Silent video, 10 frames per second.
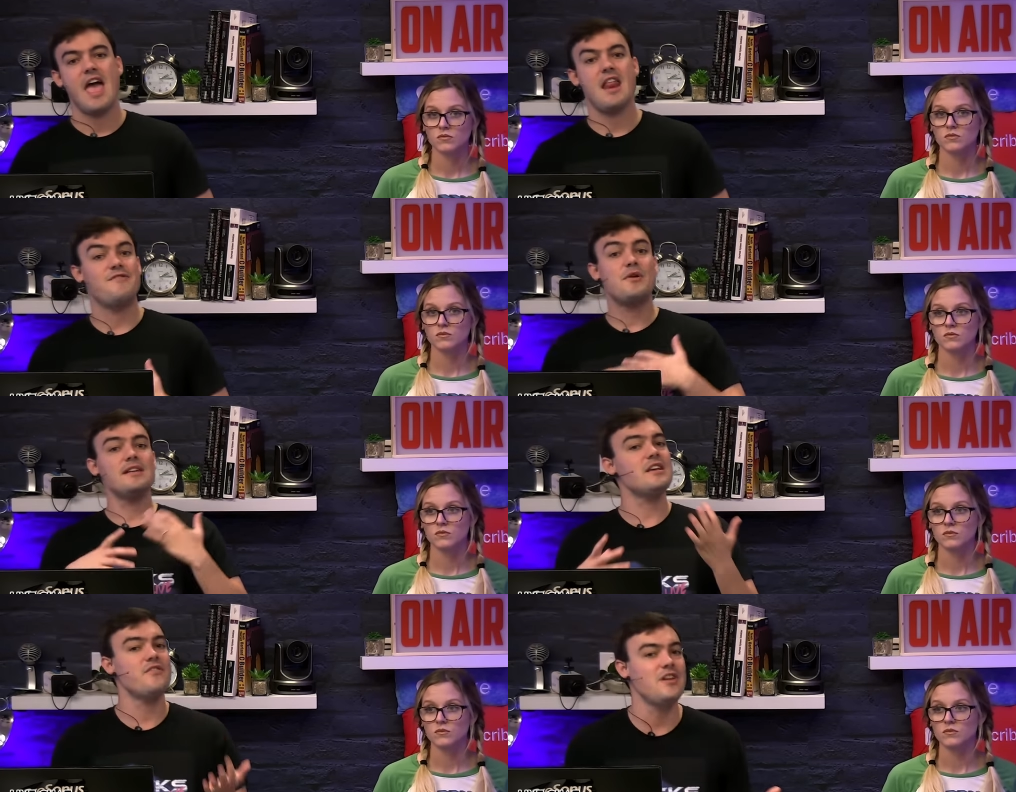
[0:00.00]
Speaker 1: And if you
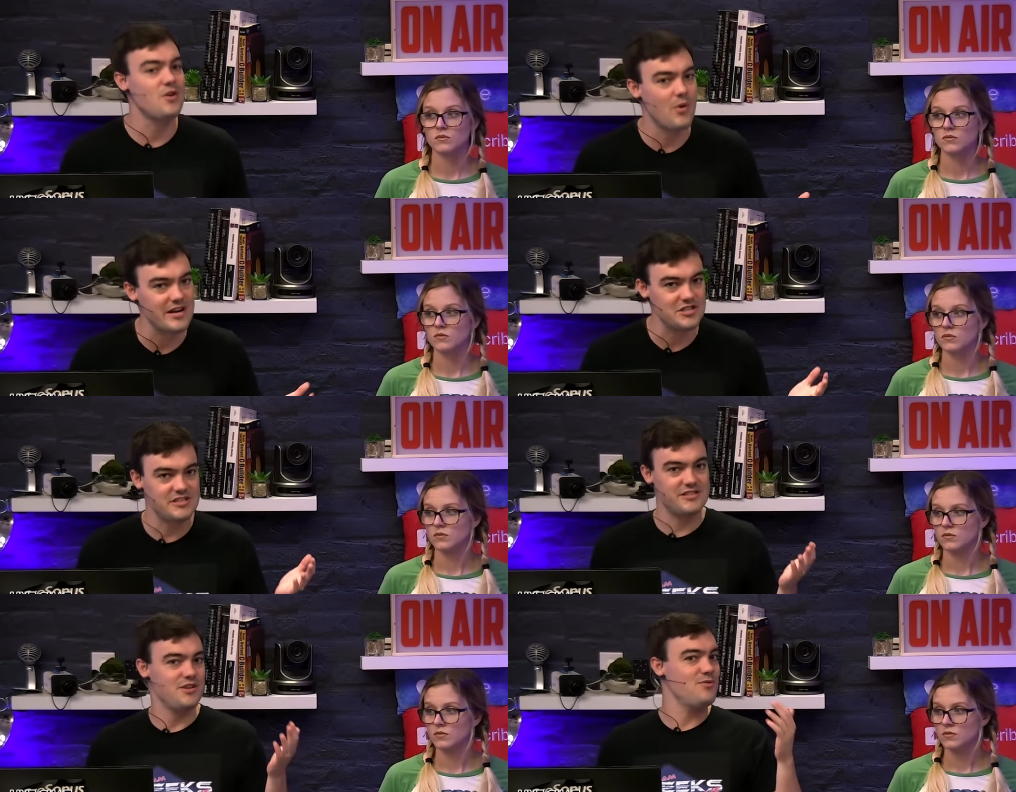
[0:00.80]
guys have any
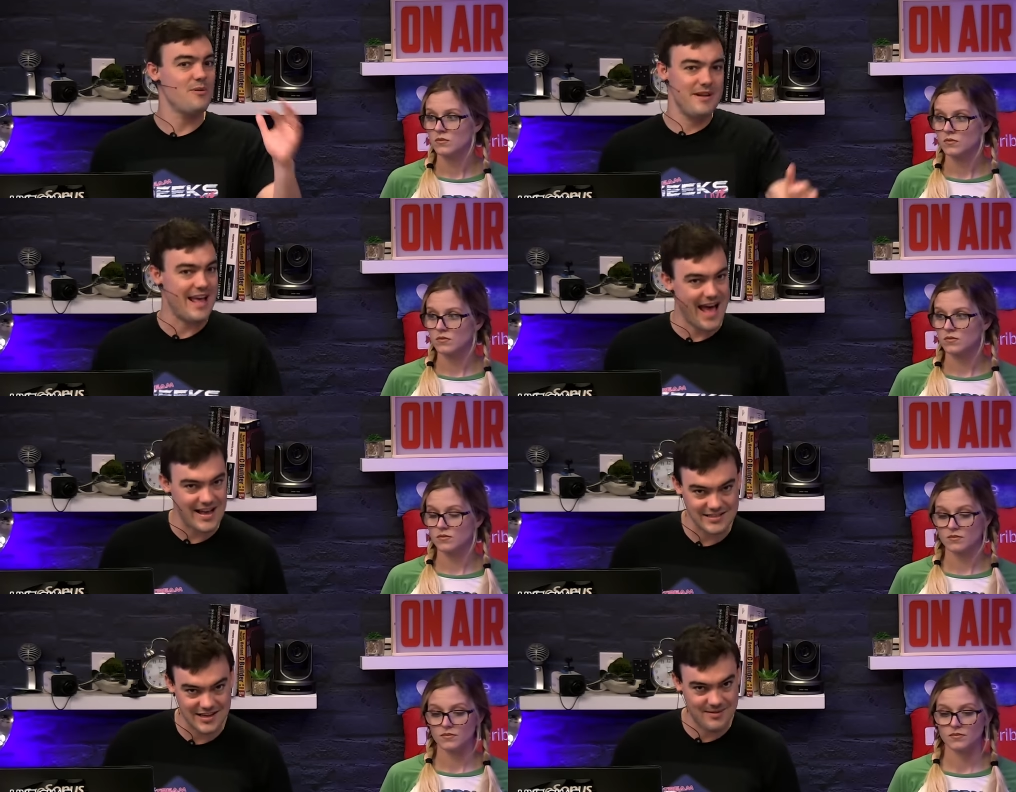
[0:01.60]
questions that you want me to
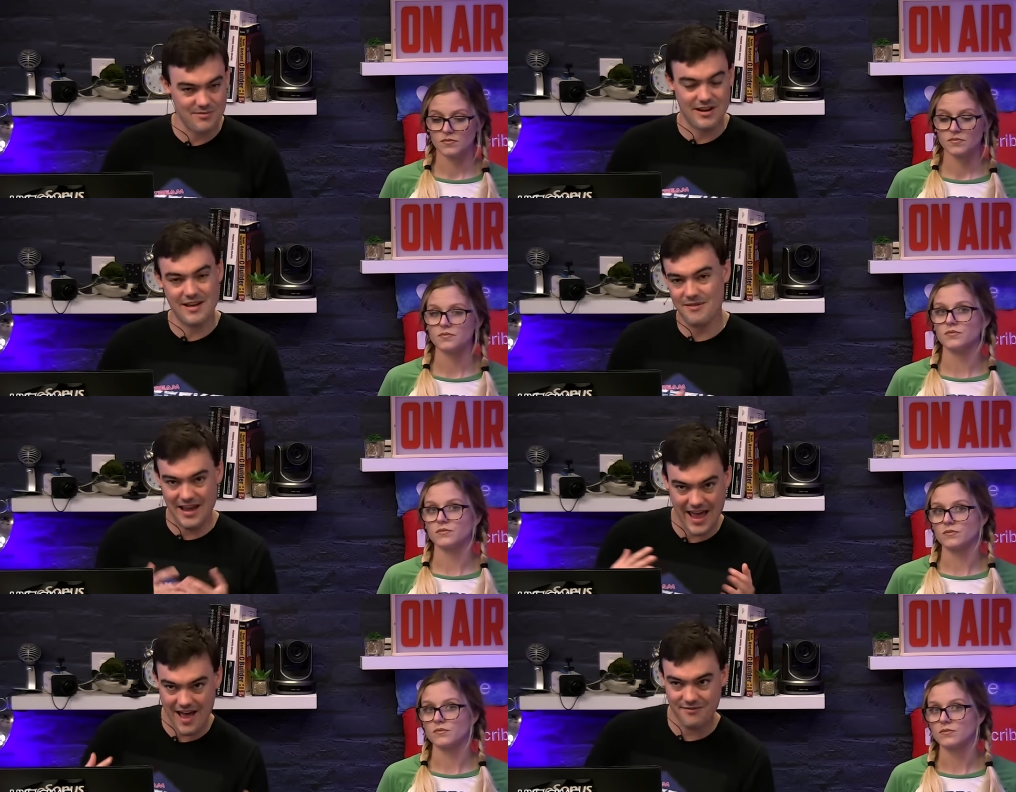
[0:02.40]
ask him when,
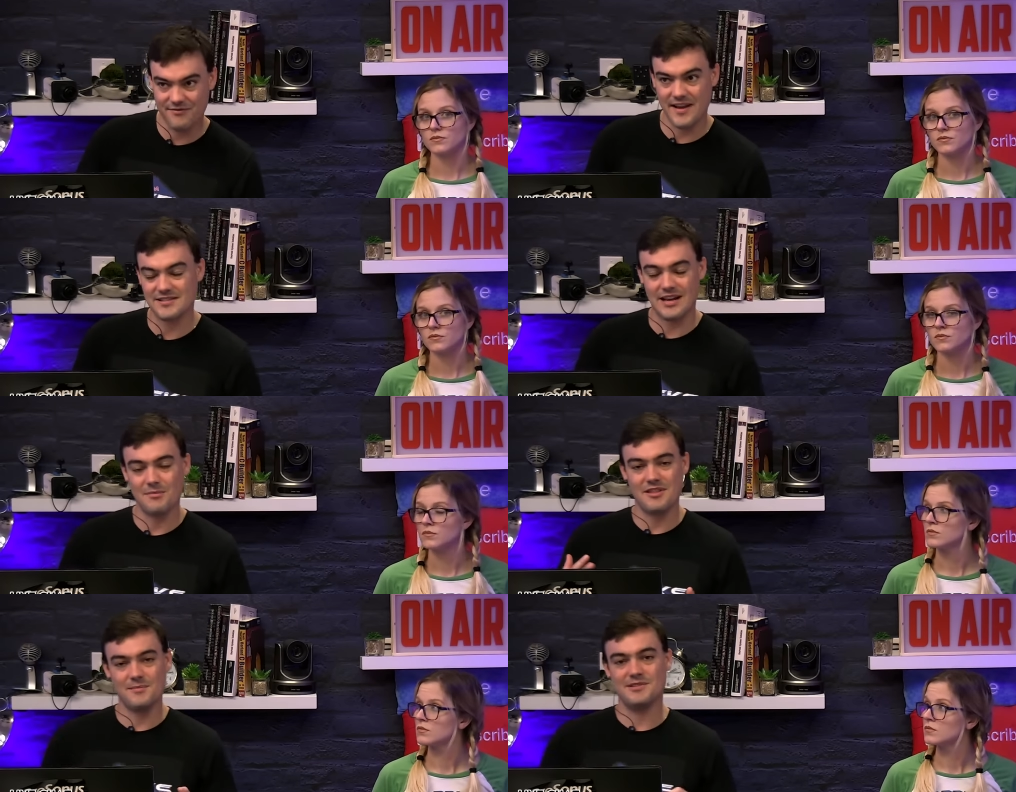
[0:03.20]
when I have
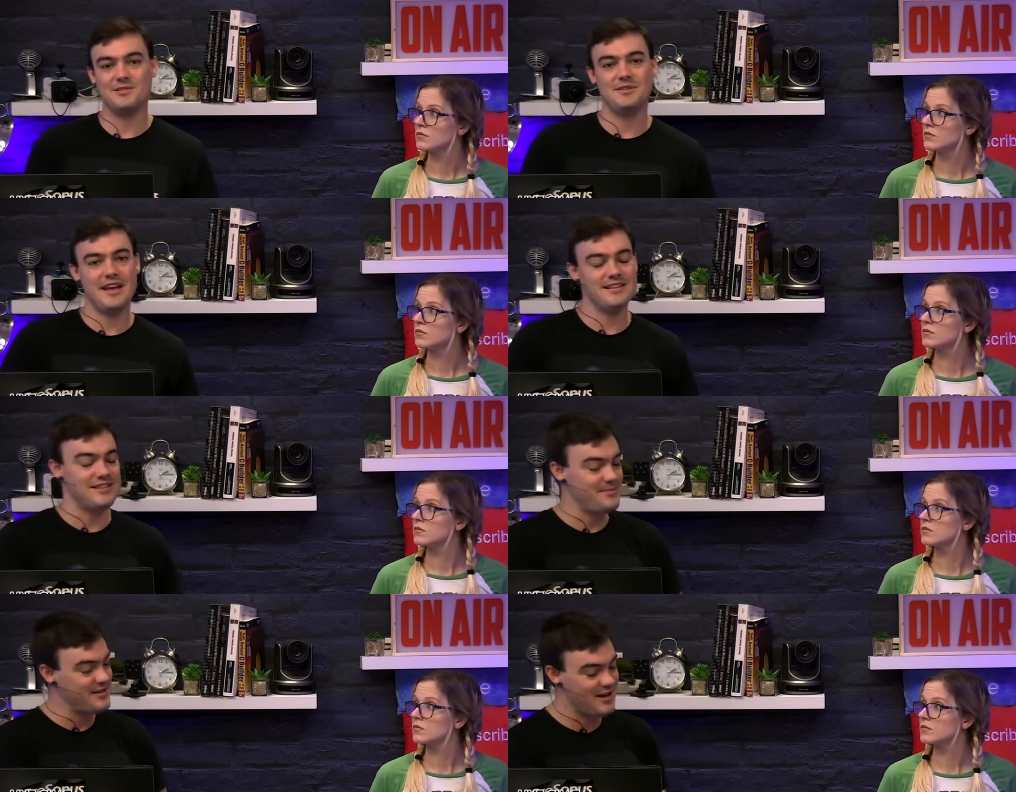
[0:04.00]
FaceTime with him in two
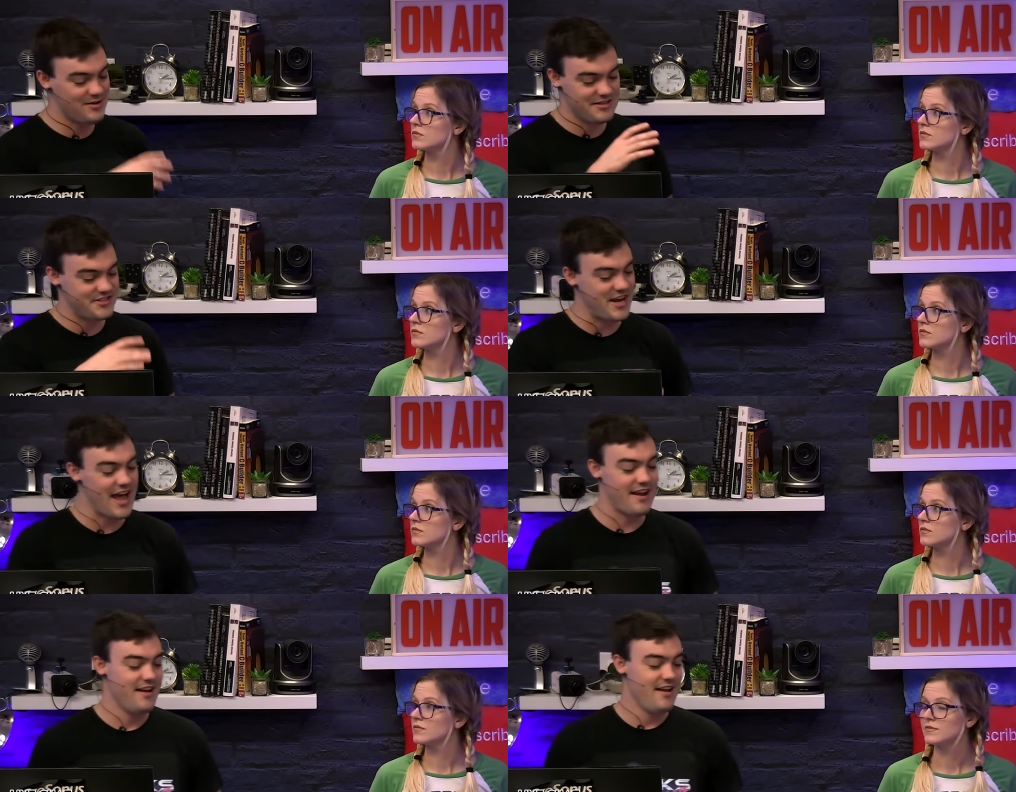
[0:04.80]
days, let me know in the
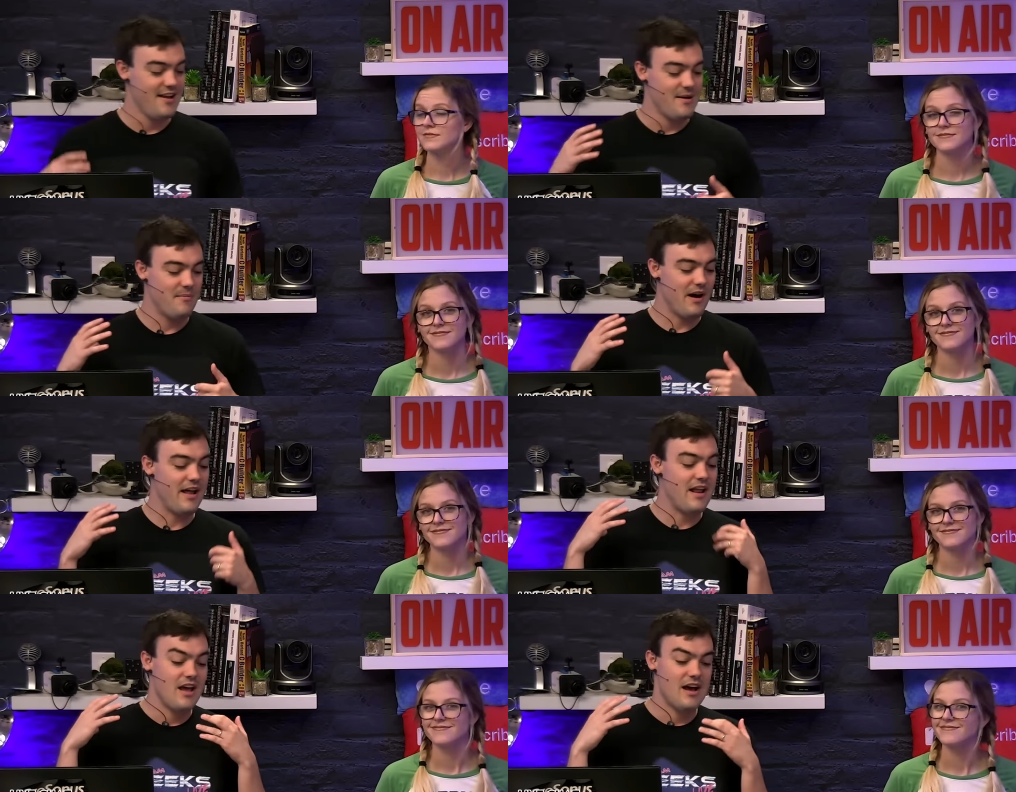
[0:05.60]
chat. But